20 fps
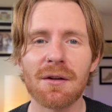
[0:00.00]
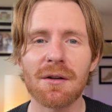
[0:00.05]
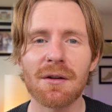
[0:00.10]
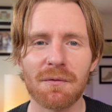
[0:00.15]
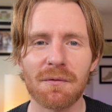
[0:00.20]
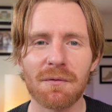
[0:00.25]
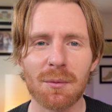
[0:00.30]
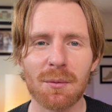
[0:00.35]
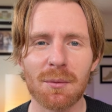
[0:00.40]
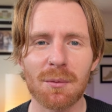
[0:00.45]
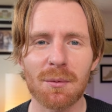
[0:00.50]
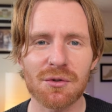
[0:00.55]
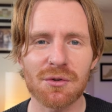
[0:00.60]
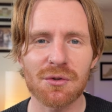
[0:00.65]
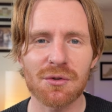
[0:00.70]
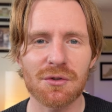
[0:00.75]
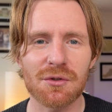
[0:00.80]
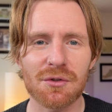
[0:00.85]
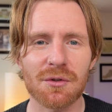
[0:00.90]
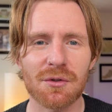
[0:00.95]
Family
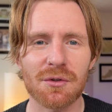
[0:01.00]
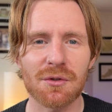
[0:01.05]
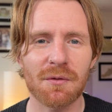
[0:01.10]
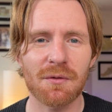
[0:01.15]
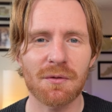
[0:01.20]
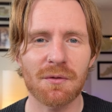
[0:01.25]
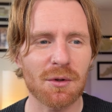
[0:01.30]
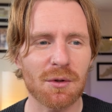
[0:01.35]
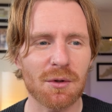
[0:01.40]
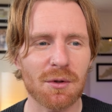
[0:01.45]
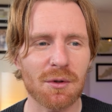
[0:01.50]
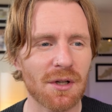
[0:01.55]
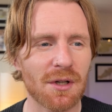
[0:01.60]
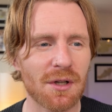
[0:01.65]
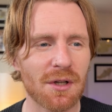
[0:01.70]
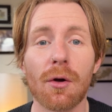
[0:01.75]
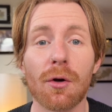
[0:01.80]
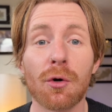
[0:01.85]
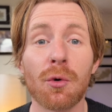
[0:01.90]
Search family tree.